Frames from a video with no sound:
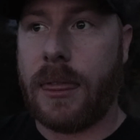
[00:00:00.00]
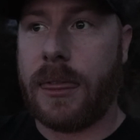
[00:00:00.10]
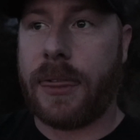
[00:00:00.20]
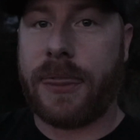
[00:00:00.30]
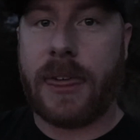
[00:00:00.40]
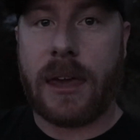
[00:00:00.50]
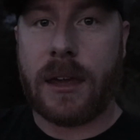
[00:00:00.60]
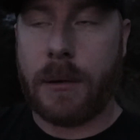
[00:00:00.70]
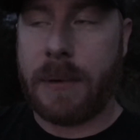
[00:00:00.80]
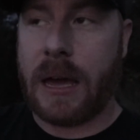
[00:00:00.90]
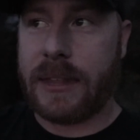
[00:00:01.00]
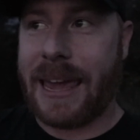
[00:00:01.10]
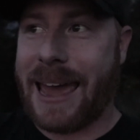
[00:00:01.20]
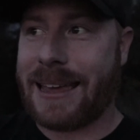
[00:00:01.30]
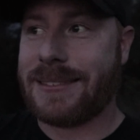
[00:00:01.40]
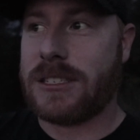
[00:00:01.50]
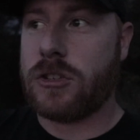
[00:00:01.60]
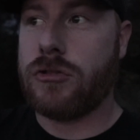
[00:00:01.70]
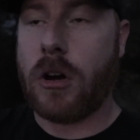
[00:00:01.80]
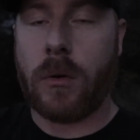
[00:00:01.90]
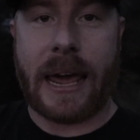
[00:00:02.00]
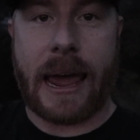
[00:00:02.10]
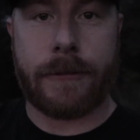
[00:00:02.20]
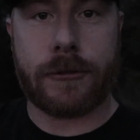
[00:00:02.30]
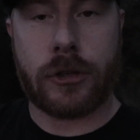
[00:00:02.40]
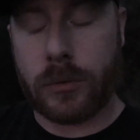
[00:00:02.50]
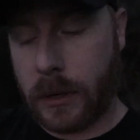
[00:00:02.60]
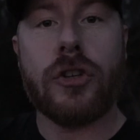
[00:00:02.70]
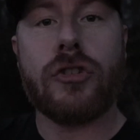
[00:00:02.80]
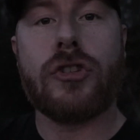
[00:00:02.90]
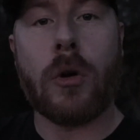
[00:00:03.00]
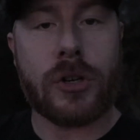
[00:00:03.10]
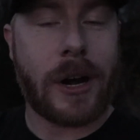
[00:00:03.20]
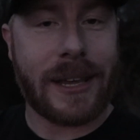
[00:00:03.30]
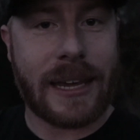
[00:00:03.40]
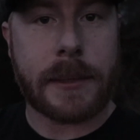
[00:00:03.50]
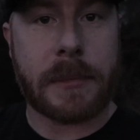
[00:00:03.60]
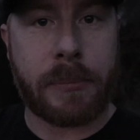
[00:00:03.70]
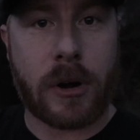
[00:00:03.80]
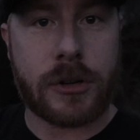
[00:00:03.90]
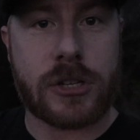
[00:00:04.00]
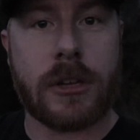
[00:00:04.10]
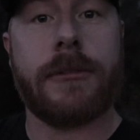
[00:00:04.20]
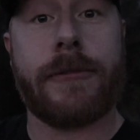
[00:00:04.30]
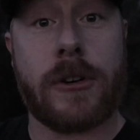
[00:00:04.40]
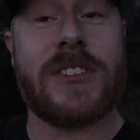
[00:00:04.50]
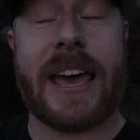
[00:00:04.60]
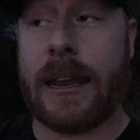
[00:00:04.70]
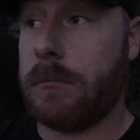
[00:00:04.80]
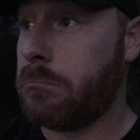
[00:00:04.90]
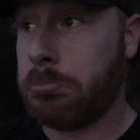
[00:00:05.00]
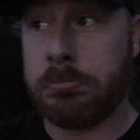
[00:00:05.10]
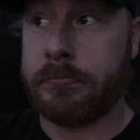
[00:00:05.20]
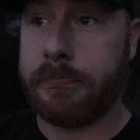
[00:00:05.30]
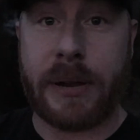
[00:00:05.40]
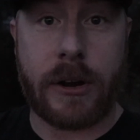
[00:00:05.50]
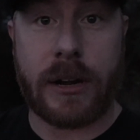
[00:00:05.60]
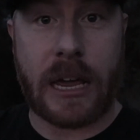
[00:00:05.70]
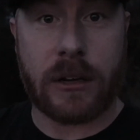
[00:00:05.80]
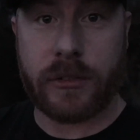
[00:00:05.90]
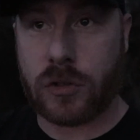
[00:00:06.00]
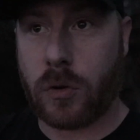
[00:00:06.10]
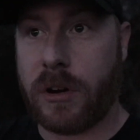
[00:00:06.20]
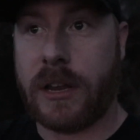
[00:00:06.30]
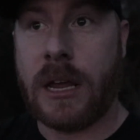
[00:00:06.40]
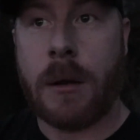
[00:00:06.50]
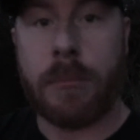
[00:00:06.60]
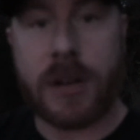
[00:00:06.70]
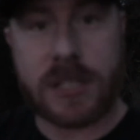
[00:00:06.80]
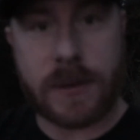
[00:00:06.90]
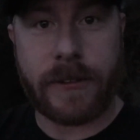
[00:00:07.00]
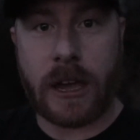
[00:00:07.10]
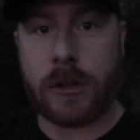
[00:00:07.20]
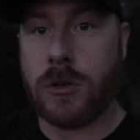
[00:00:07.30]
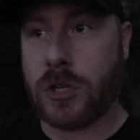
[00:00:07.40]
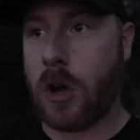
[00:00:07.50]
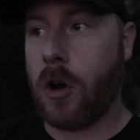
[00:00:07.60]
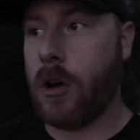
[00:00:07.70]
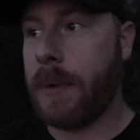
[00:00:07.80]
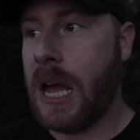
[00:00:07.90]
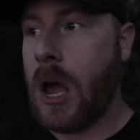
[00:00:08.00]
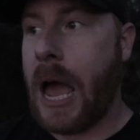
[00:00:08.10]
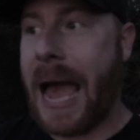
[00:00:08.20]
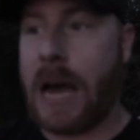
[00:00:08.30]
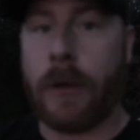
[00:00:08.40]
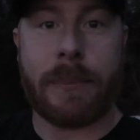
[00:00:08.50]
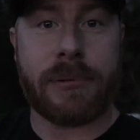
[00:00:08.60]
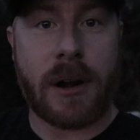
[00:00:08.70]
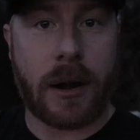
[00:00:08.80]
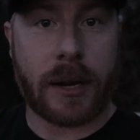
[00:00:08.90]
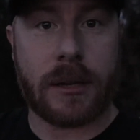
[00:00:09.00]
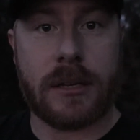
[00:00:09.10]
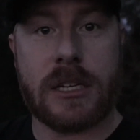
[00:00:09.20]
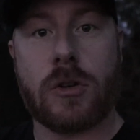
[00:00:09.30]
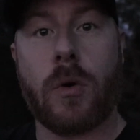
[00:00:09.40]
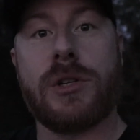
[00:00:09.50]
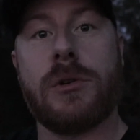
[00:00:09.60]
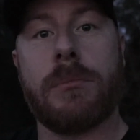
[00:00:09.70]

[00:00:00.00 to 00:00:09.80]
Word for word: the thing about the ads is you don't have to, don't try to get them to purchase on the first ad. Period. End of story. Bring some value, show them how the product is going to